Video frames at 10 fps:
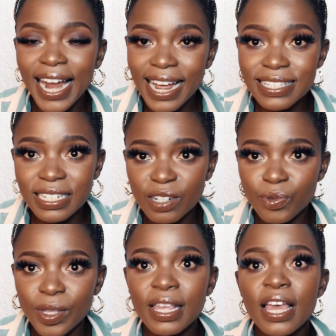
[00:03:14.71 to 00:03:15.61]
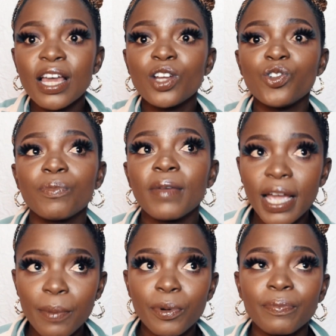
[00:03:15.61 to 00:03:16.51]
I started with, doing
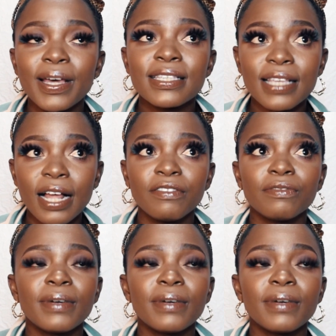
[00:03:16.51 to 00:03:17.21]
makeup on myself.